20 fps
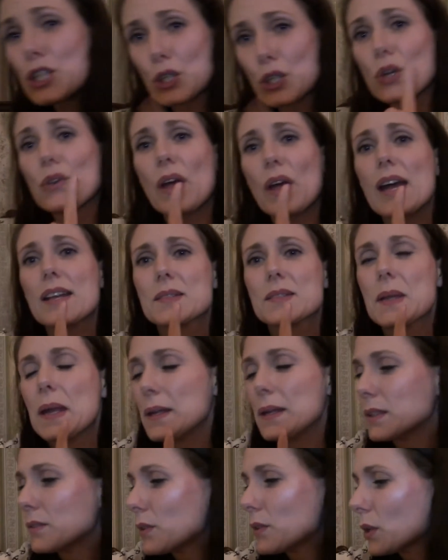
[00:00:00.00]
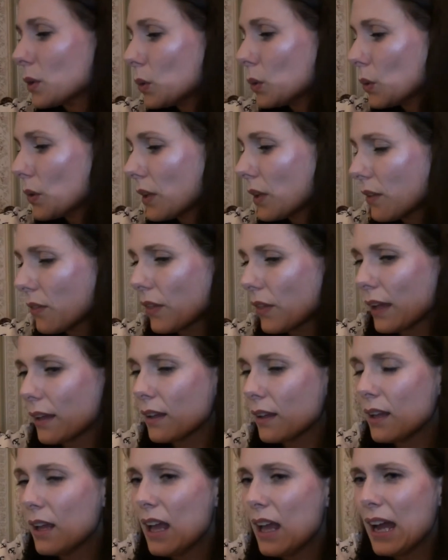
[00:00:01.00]
sure that is the end of the clothing
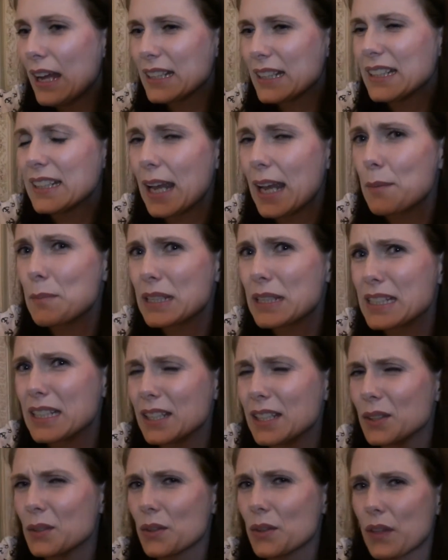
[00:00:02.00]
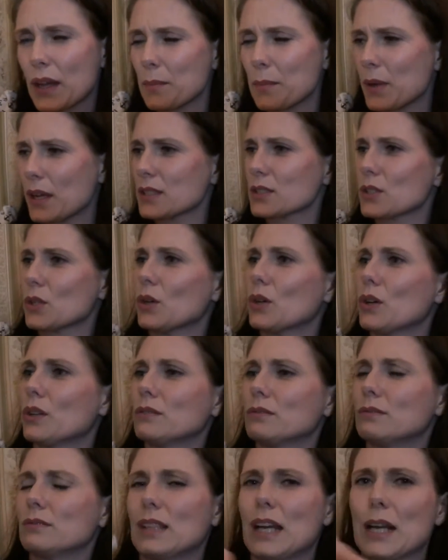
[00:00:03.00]
thing. I did get a material thing, but it's not
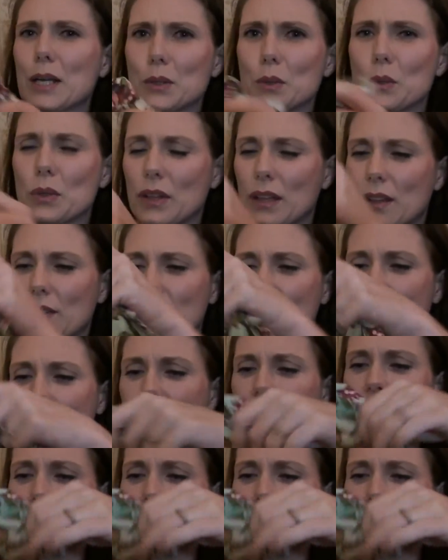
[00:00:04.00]
a clothing thing.